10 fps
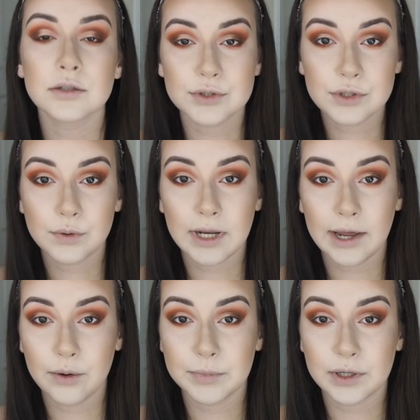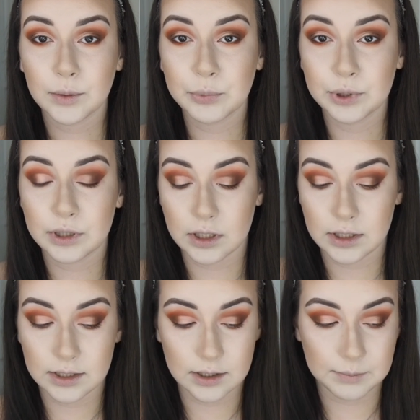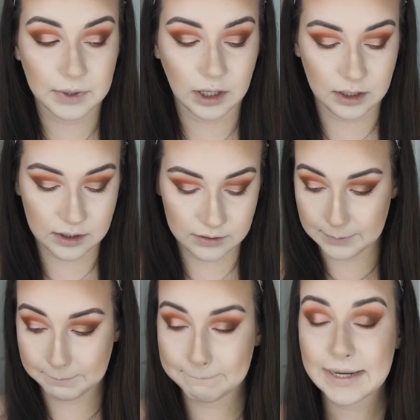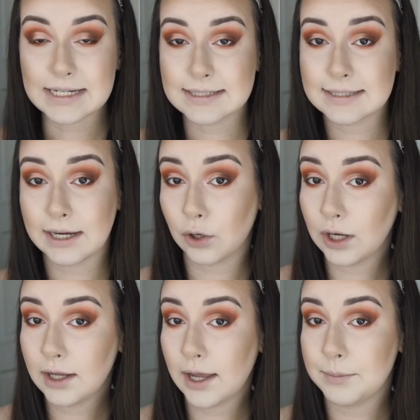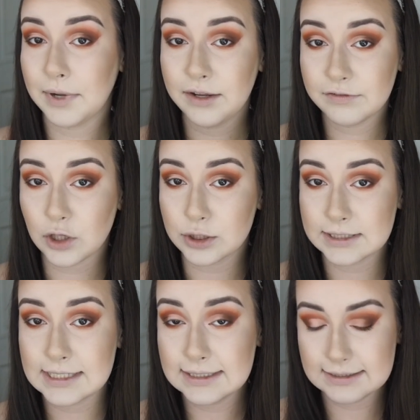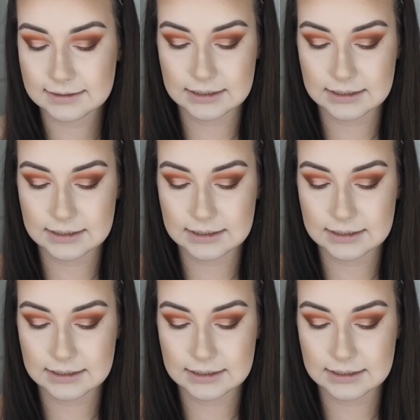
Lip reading: So now I'm gonna put on my mascara and my falsies.